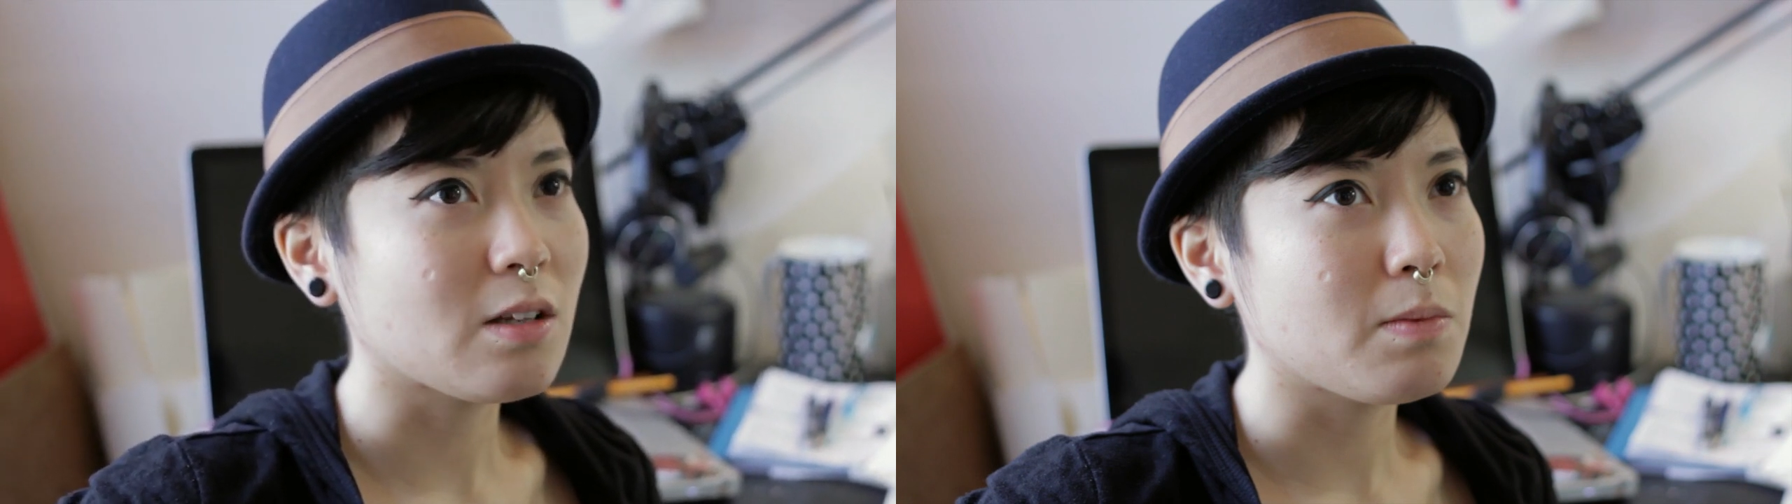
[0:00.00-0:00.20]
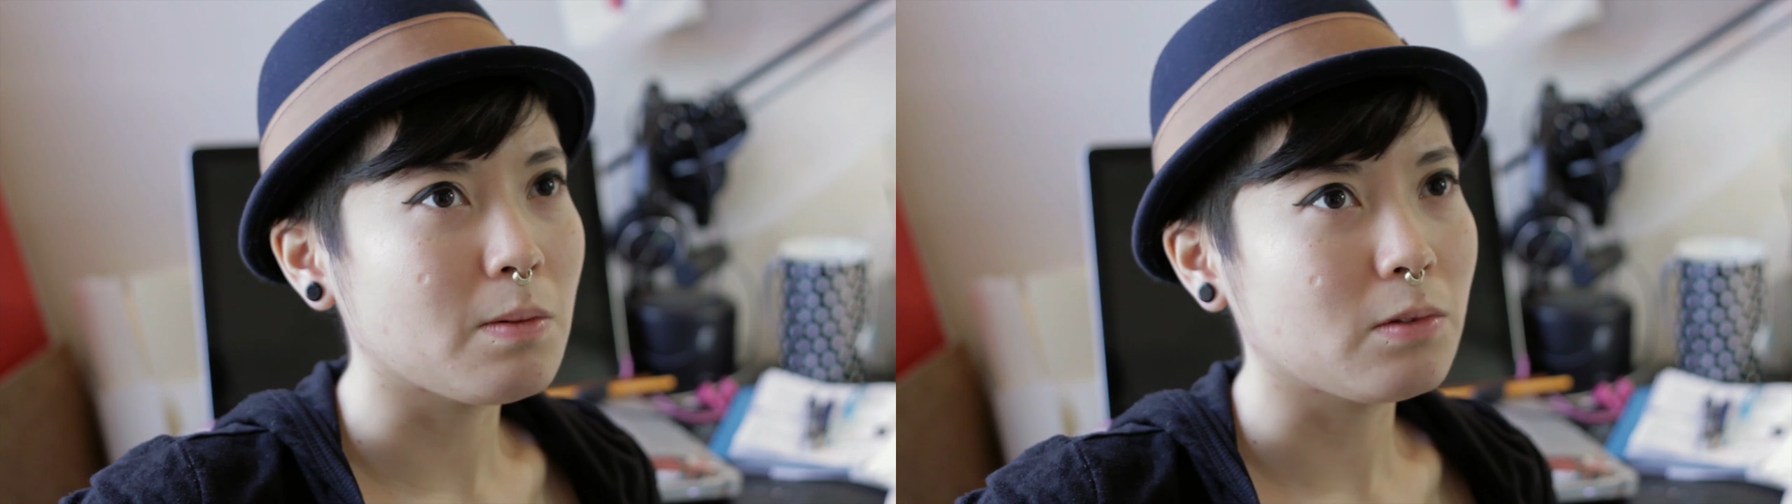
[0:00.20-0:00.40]
and
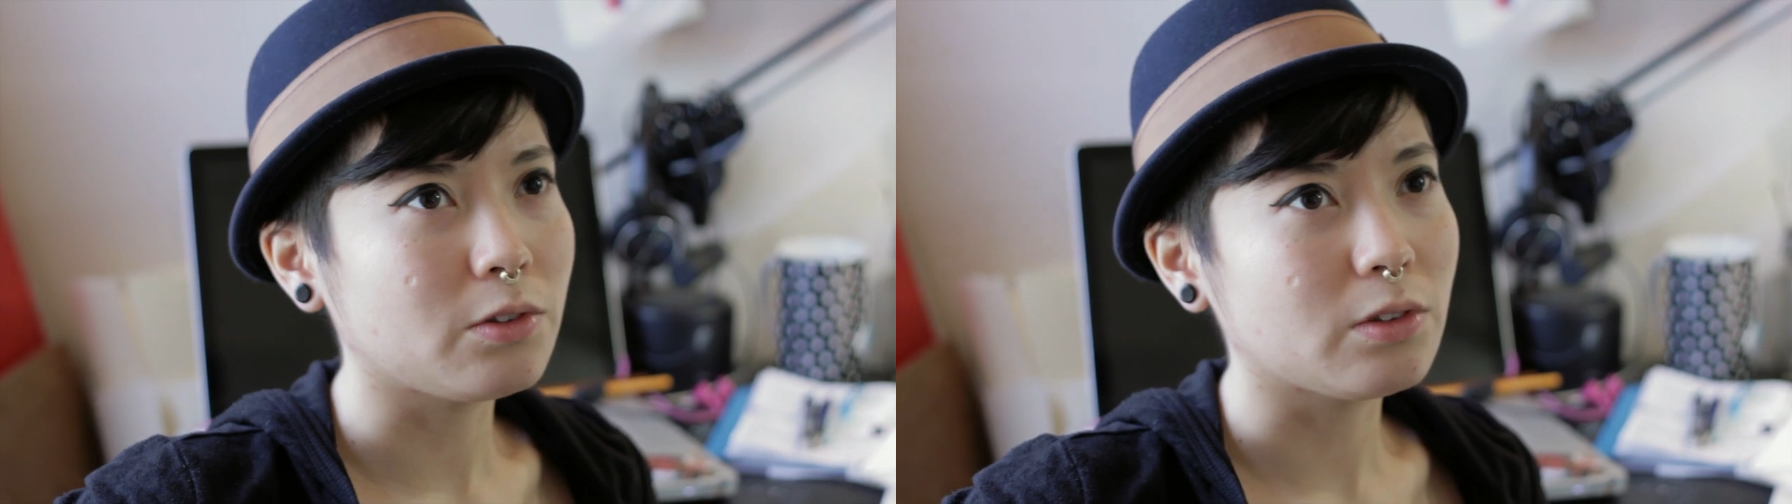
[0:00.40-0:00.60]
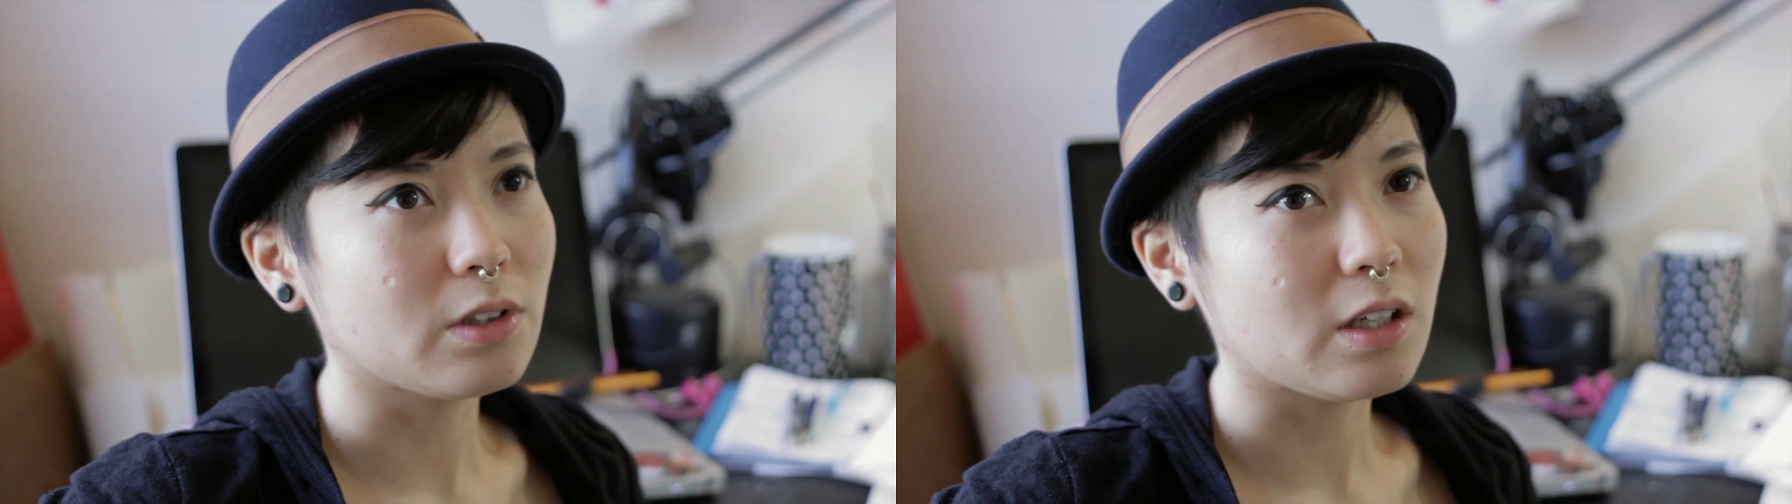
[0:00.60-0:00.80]
the people
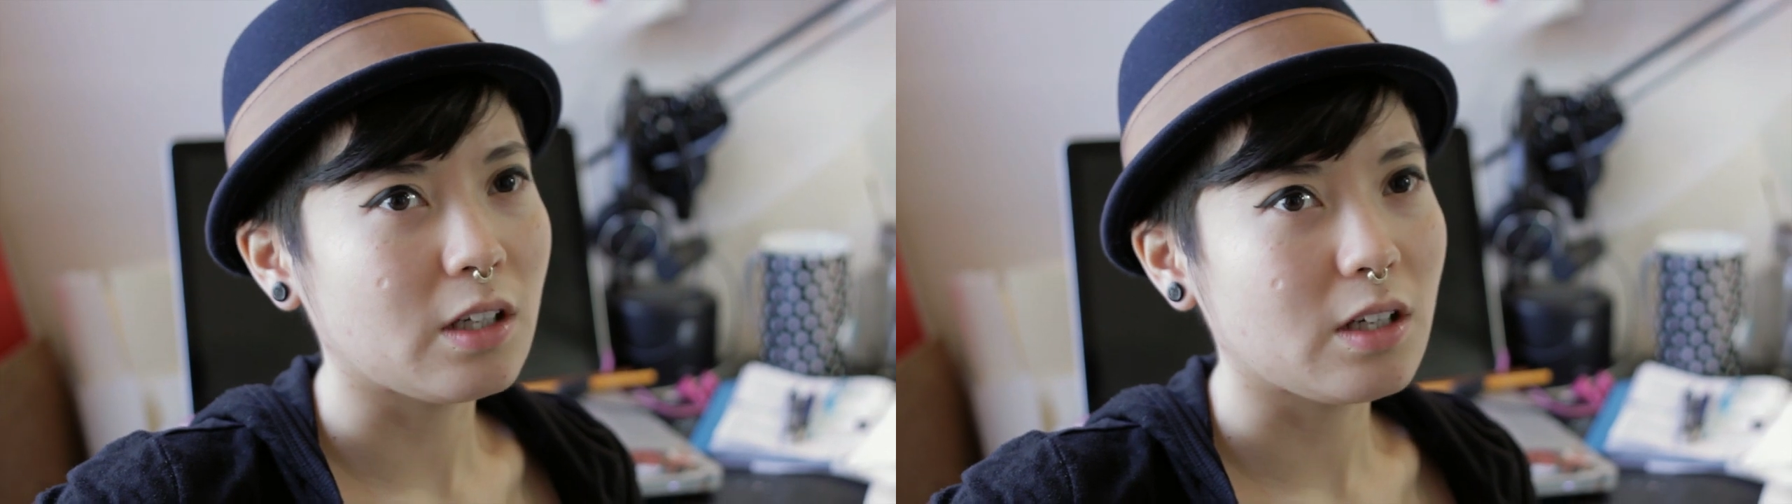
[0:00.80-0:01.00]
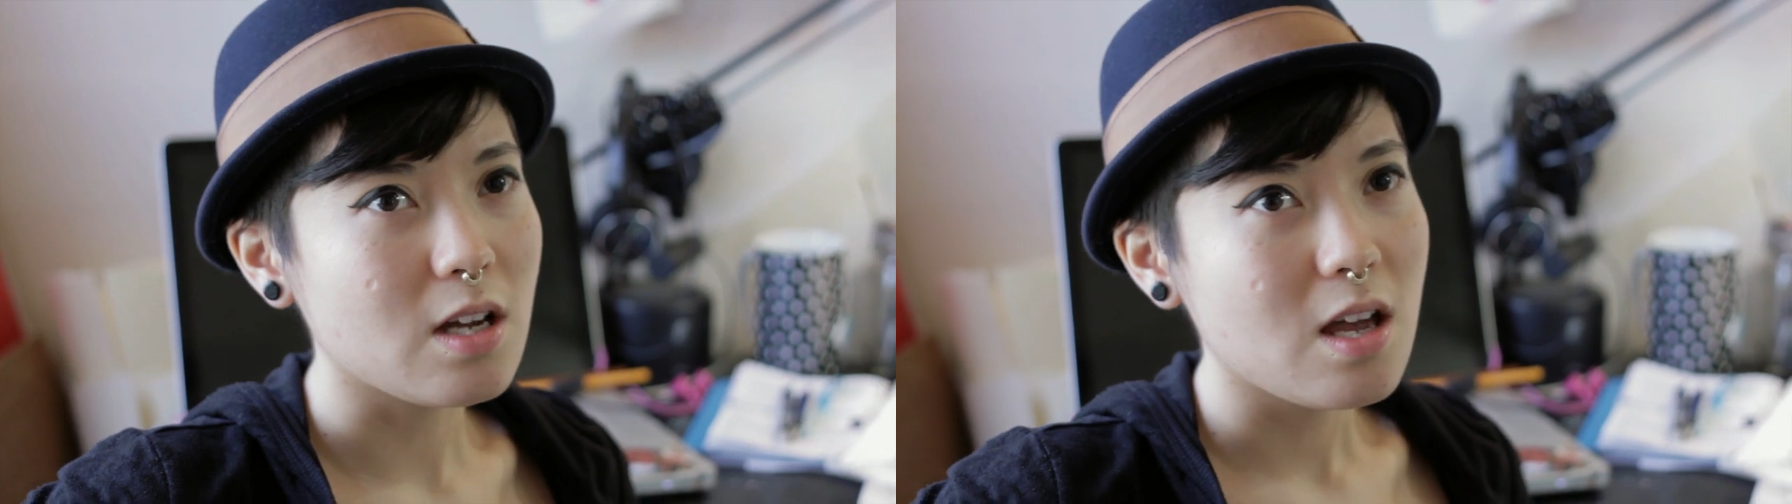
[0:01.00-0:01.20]
who are
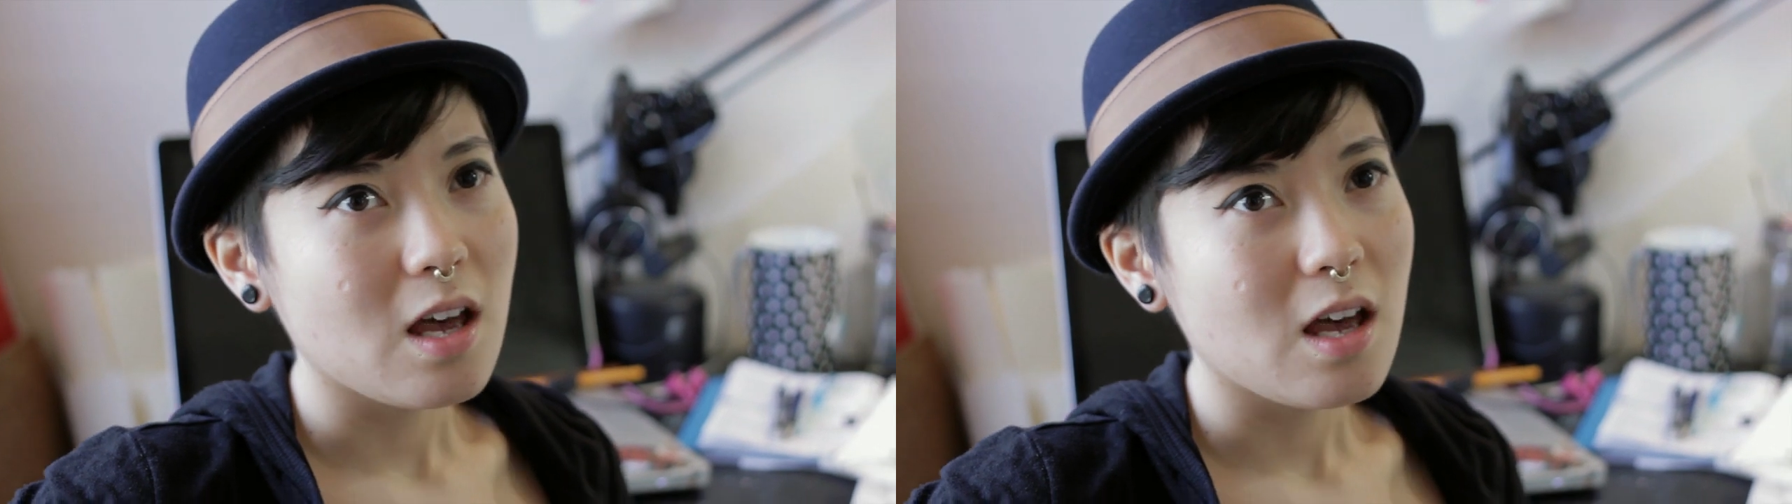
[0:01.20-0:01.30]
gonna